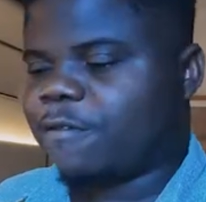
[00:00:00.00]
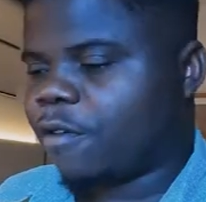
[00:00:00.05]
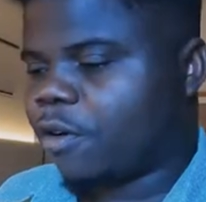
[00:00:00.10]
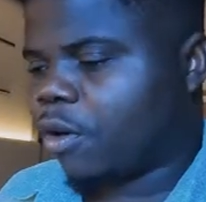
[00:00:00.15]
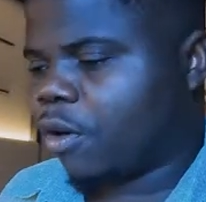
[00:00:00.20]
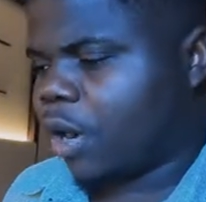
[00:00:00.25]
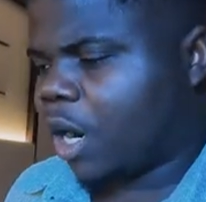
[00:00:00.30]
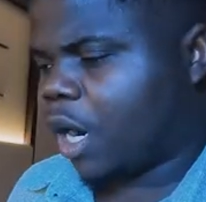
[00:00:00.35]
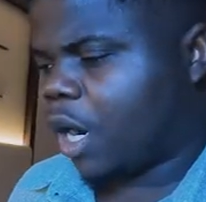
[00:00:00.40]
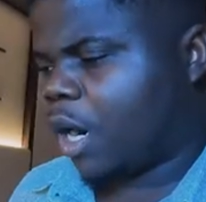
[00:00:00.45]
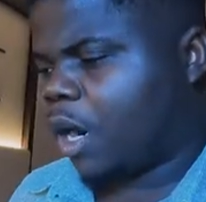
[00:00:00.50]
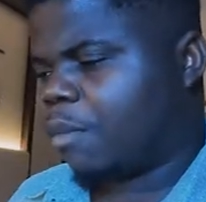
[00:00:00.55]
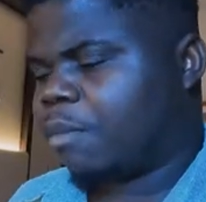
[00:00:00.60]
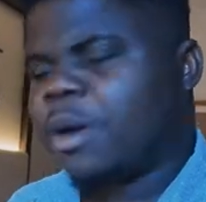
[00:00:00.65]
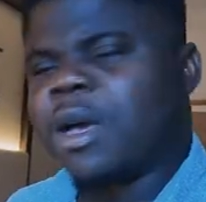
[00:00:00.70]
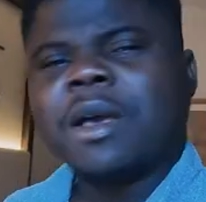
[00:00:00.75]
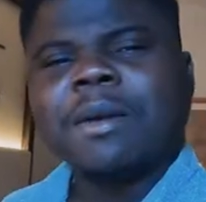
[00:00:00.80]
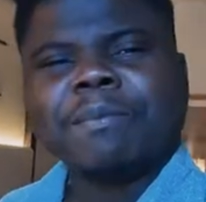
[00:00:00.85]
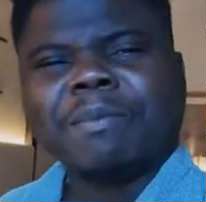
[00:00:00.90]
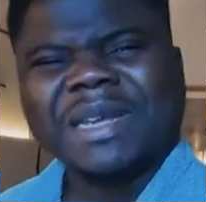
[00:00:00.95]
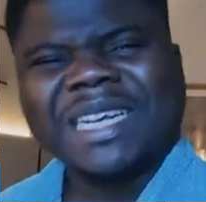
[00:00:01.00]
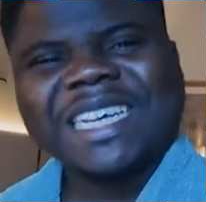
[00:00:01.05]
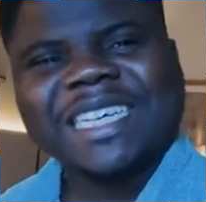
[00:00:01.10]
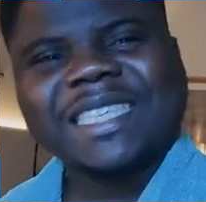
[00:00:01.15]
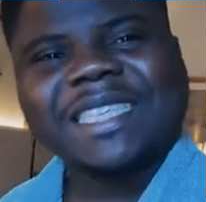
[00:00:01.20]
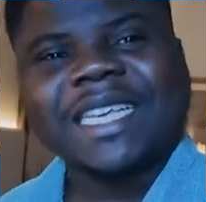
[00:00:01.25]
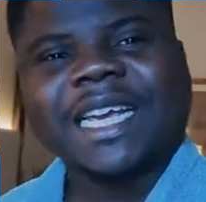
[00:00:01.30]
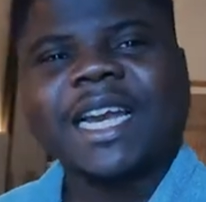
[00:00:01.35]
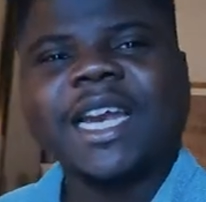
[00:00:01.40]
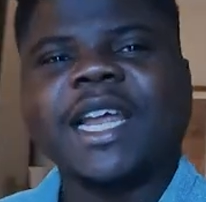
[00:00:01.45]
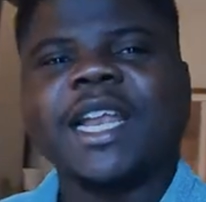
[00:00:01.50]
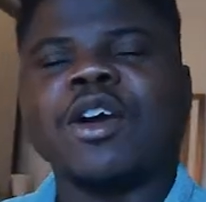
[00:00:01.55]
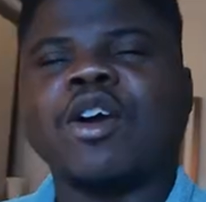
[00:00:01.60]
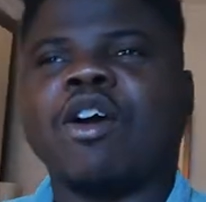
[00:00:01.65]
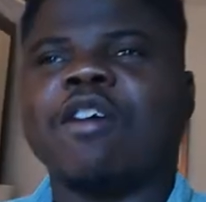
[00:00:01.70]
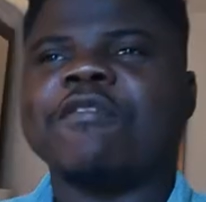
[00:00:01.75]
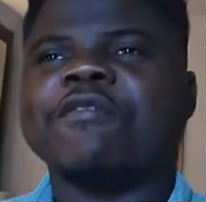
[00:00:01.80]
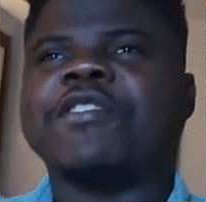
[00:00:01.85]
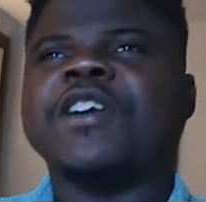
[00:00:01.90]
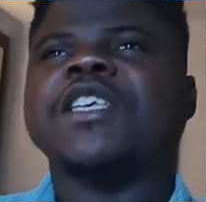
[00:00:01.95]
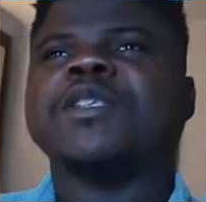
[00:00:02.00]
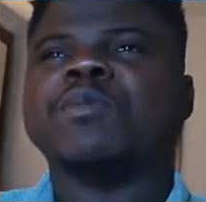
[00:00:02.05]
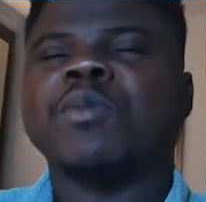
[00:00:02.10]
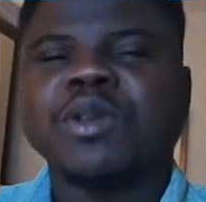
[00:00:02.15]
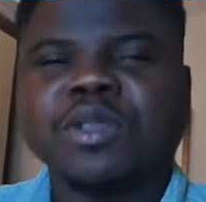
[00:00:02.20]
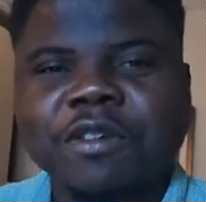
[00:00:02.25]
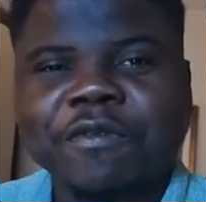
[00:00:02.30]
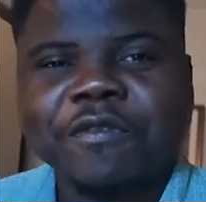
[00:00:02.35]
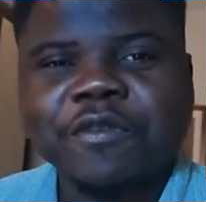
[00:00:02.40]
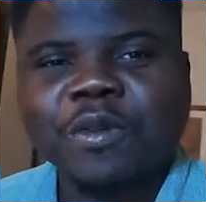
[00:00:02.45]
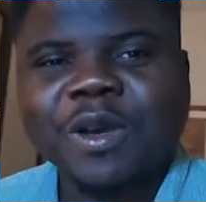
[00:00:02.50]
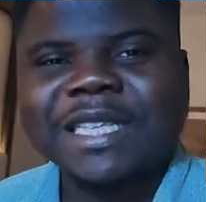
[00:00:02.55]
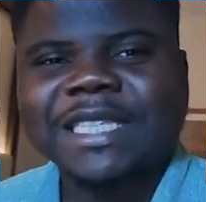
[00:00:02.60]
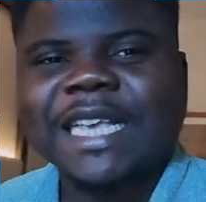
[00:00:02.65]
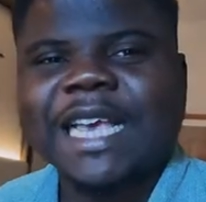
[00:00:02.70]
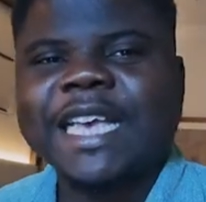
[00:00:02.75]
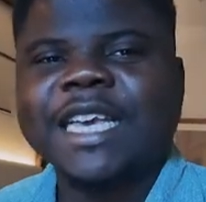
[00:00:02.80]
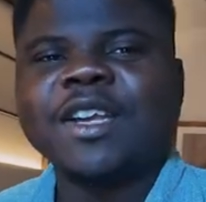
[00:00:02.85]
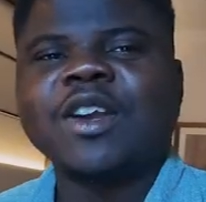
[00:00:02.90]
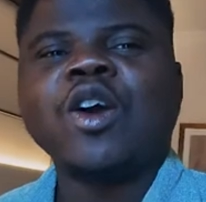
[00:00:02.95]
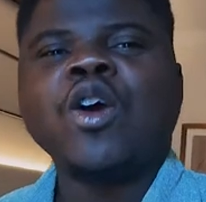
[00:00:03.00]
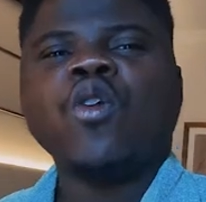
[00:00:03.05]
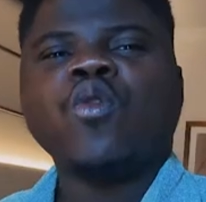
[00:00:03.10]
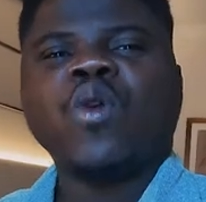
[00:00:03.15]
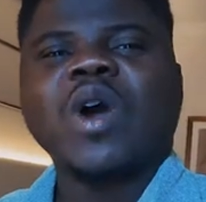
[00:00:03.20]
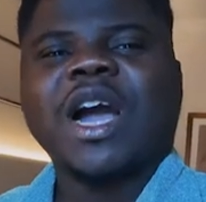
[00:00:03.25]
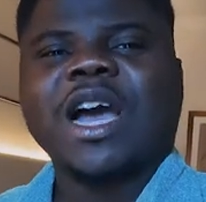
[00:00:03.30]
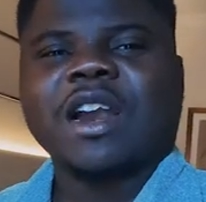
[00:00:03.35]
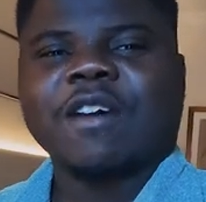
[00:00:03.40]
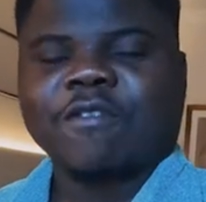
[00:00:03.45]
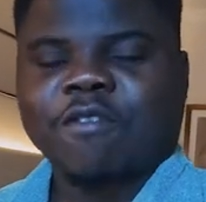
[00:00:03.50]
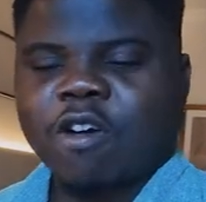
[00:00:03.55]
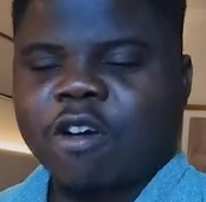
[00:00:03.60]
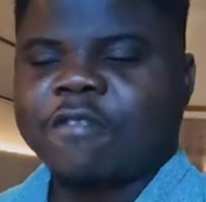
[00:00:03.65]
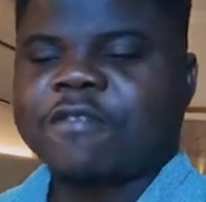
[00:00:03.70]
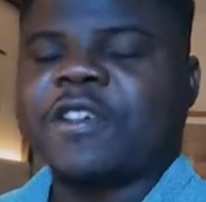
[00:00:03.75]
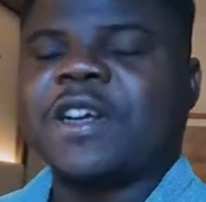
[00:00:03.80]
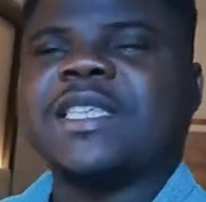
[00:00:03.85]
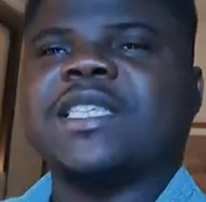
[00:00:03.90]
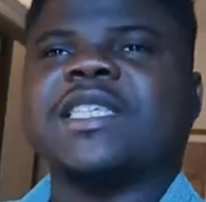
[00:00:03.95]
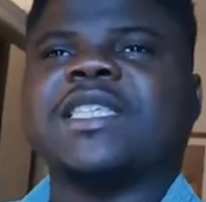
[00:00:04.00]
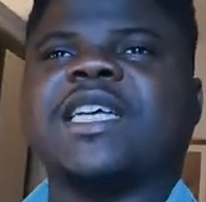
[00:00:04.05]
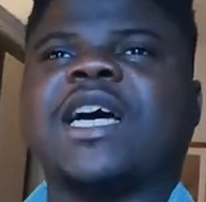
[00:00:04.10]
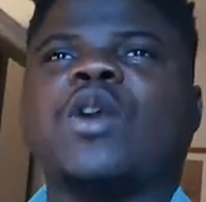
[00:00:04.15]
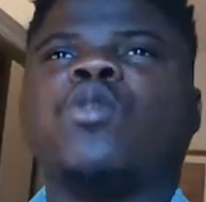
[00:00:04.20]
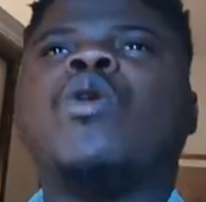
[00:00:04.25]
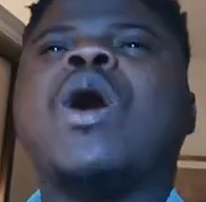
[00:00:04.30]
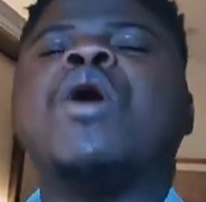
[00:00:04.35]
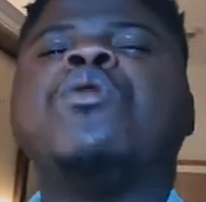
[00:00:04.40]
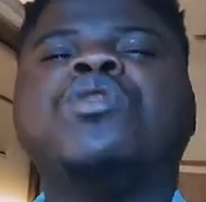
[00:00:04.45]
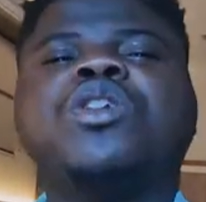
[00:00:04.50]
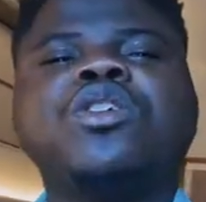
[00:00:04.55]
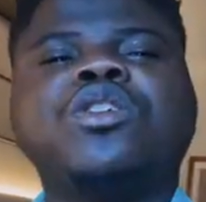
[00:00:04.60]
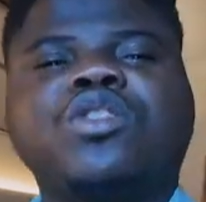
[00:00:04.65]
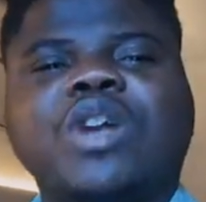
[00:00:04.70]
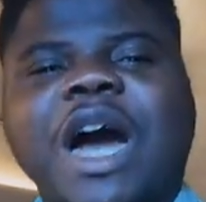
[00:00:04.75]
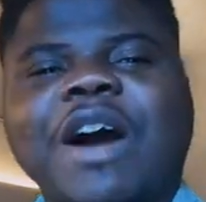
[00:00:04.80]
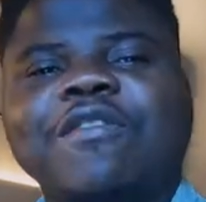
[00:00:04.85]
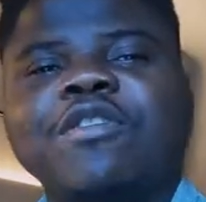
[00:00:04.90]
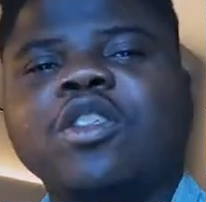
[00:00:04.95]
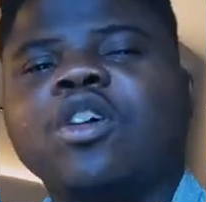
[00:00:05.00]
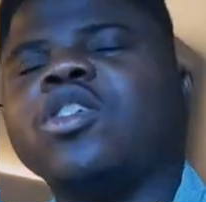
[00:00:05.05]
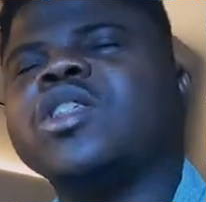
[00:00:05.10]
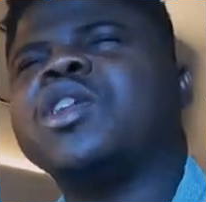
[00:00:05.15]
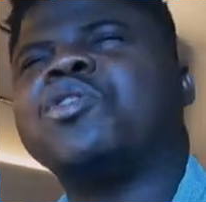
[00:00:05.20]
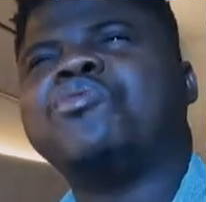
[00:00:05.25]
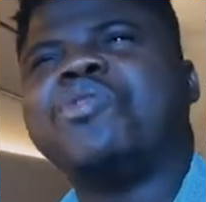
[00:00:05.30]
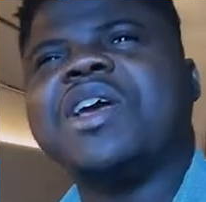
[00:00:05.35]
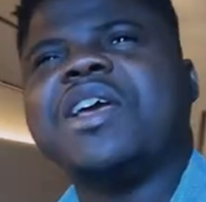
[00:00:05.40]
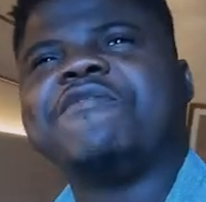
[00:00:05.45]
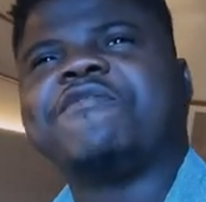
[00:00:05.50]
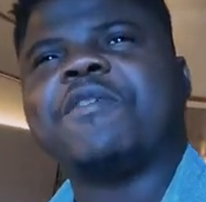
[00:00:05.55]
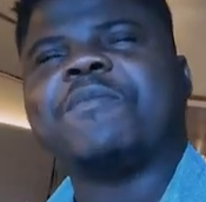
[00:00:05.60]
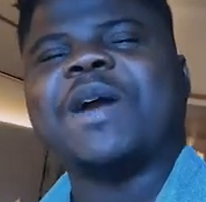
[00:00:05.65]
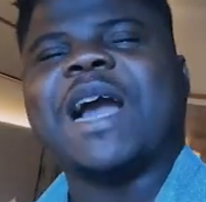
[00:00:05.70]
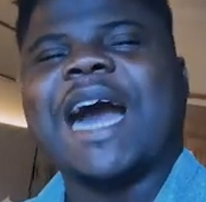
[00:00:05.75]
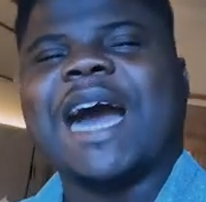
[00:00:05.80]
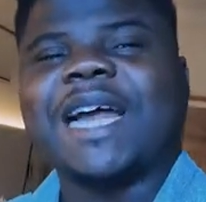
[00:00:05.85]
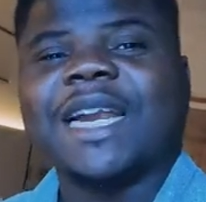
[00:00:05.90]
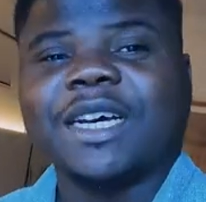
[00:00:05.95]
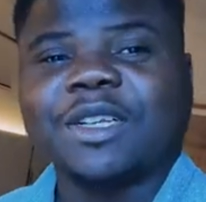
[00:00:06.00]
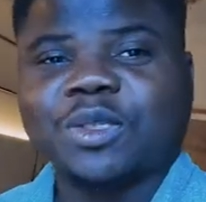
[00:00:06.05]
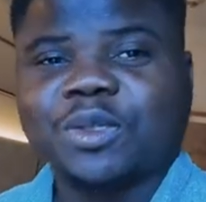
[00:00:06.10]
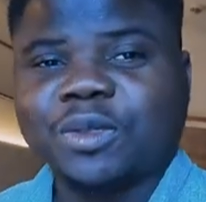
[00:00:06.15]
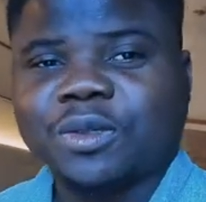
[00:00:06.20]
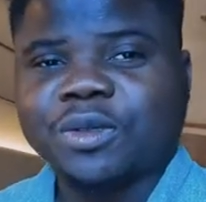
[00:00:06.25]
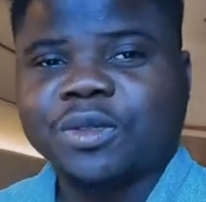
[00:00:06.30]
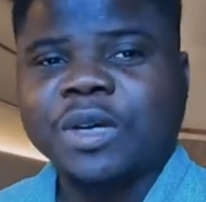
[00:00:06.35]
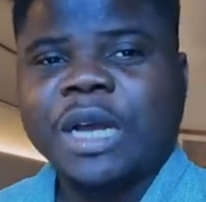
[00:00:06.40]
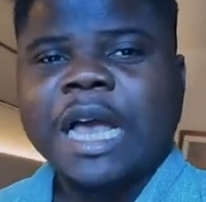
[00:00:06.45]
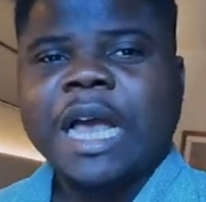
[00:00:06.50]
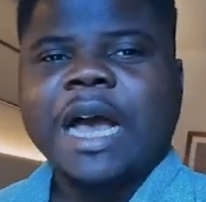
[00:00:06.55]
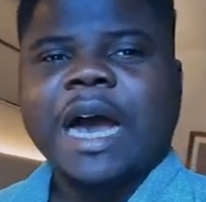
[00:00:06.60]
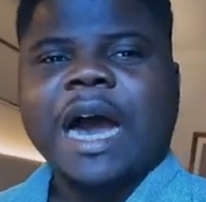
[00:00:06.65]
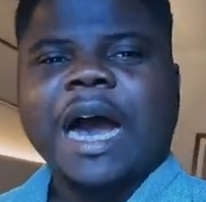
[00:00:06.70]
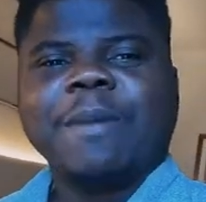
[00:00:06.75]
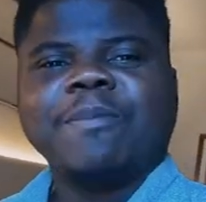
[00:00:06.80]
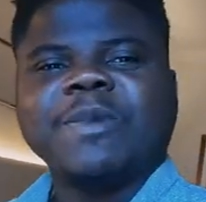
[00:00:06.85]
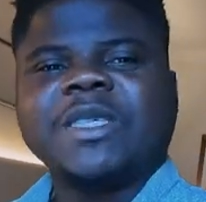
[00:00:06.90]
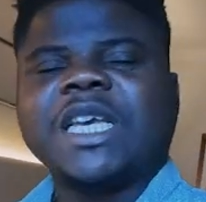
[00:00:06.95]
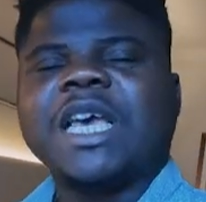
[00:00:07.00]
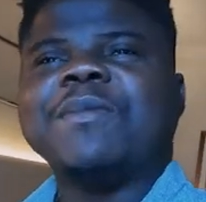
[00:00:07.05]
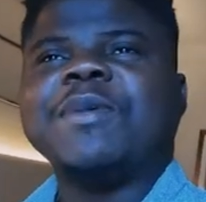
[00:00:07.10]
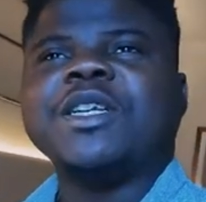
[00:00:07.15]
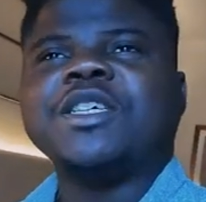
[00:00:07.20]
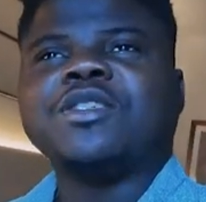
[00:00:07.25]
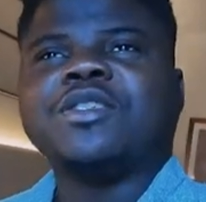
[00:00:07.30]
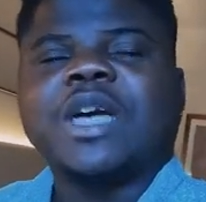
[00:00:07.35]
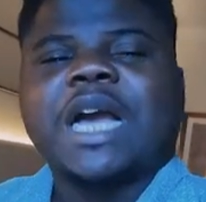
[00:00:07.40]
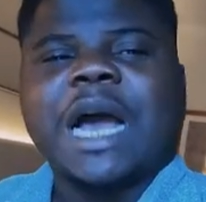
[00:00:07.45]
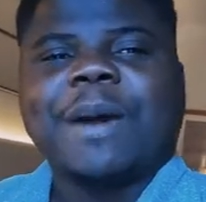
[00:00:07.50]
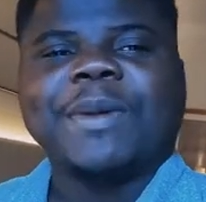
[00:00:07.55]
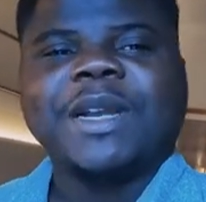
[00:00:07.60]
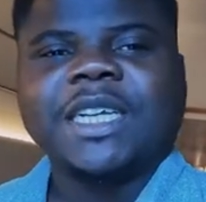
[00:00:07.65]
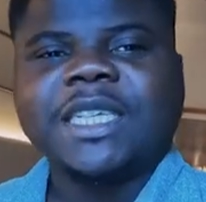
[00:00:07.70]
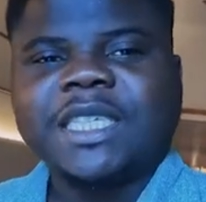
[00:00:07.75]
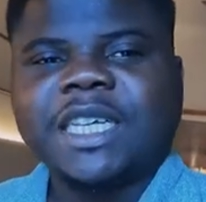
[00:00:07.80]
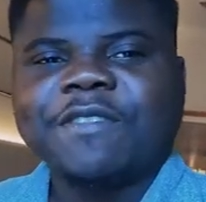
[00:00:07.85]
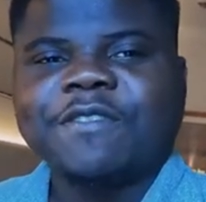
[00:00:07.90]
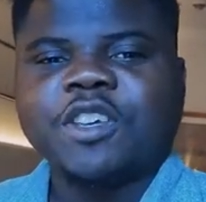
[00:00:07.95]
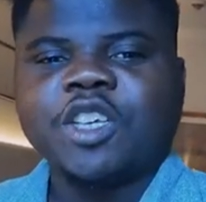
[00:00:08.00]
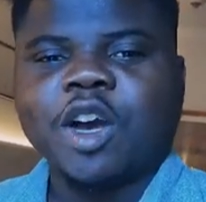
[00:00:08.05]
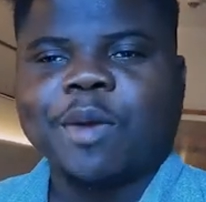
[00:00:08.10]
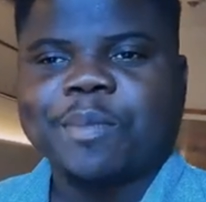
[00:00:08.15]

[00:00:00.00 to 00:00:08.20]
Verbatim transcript: for Munich Security Conference. Most of you were saying, what kind of conference is that? Why would you travel all the way from Ghana to Germany to come and interview